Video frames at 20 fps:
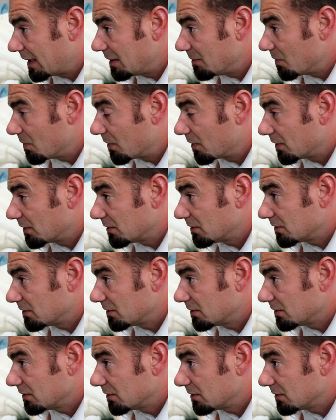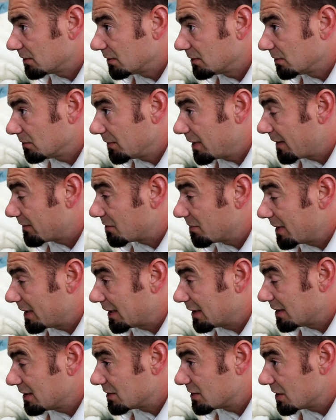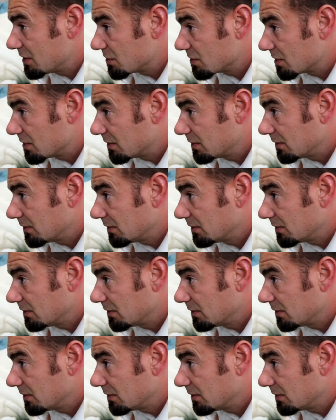anymore. We have to make a decision.